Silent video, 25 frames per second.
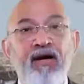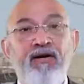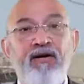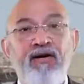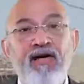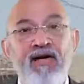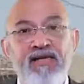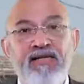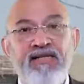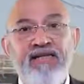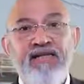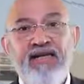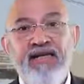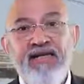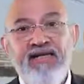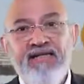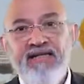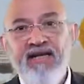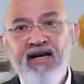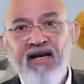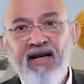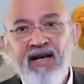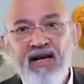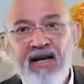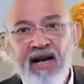Risk is
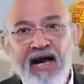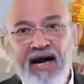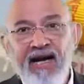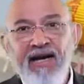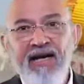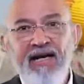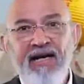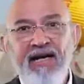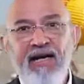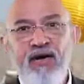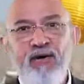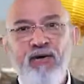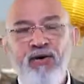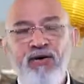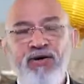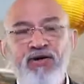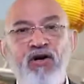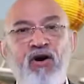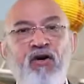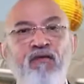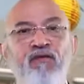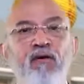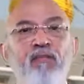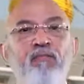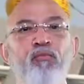the likelihood
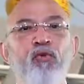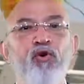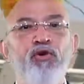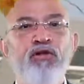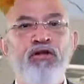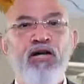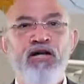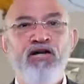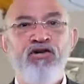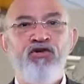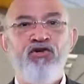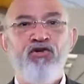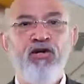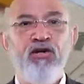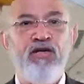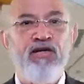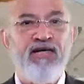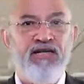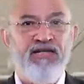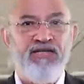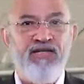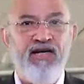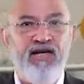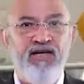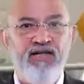of a potential
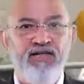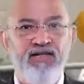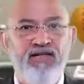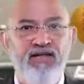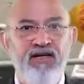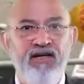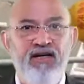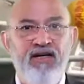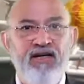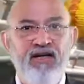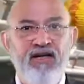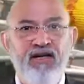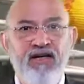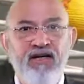disaster.